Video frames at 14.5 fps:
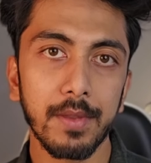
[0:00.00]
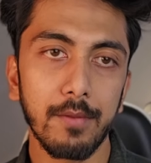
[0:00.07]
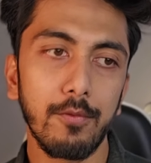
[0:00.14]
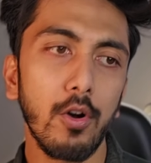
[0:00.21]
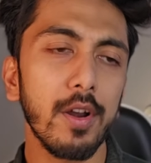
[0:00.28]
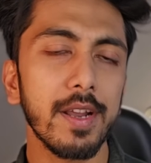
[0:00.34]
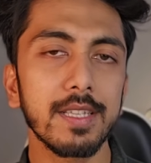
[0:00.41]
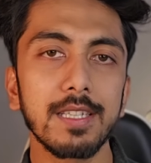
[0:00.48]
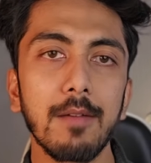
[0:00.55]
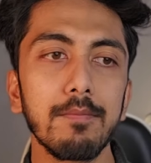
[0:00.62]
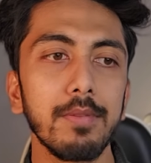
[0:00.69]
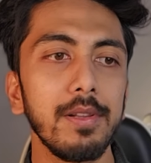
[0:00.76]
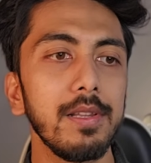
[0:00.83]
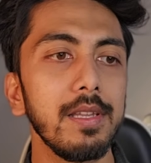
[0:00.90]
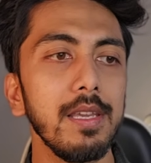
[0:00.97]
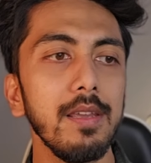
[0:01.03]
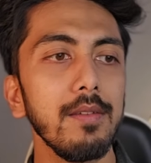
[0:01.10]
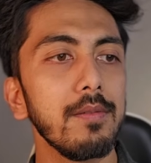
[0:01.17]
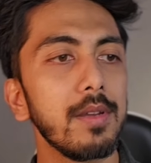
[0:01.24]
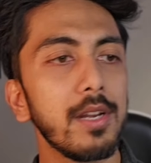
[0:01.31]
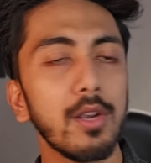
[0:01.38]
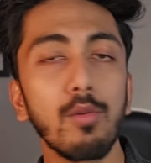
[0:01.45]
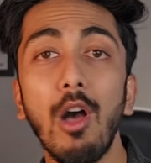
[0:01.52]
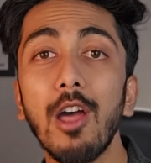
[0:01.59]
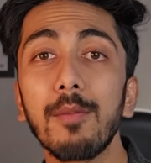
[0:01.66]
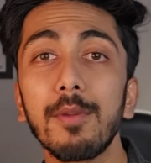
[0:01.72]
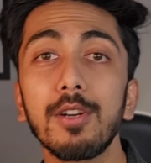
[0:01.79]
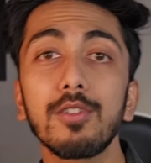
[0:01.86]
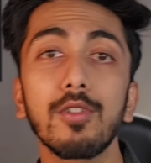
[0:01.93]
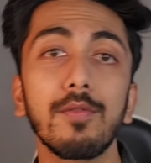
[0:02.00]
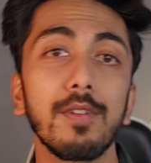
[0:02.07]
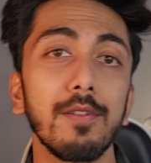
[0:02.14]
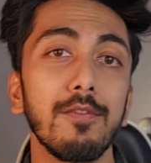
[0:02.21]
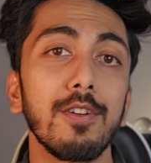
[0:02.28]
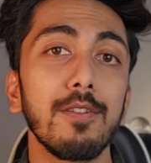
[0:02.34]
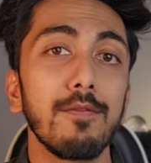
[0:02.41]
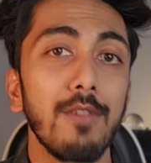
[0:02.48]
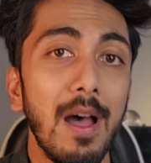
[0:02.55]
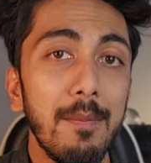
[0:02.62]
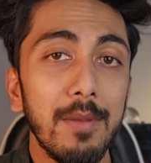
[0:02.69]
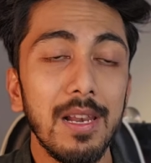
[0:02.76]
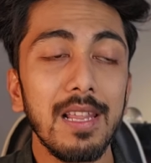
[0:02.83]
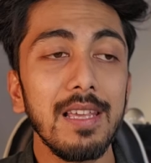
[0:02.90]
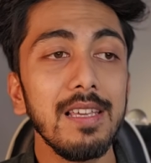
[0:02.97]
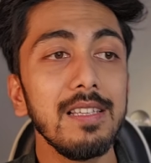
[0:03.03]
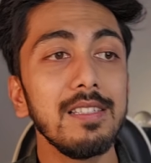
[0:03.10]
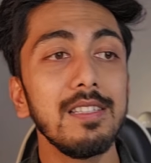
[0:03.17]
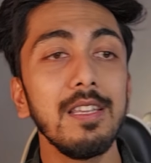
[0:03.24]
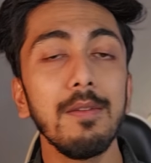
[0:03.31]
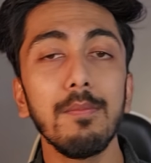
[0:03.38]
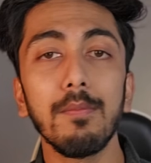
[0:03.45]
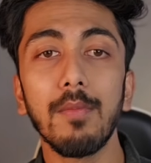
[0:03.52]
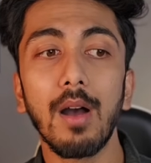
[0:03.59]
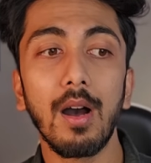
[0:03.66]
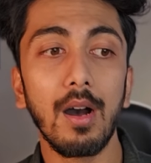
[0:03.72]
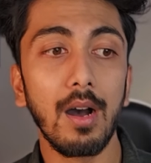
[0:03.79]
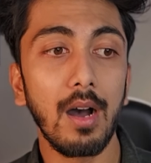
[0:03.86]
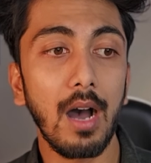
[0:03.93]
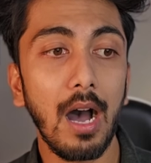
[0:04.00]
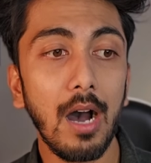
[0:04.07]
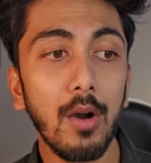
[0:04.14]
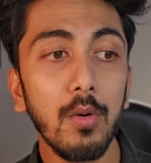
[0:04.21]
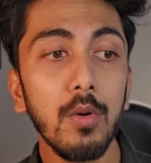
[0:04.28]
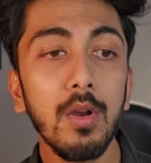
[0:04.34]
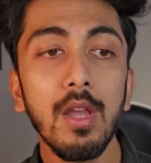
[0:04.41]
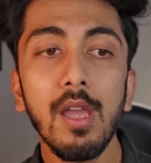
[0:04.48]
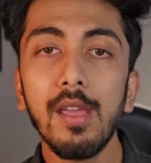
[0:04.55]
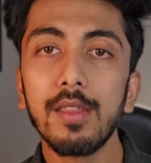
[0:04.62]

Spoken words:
For example, the requirements of different families, the how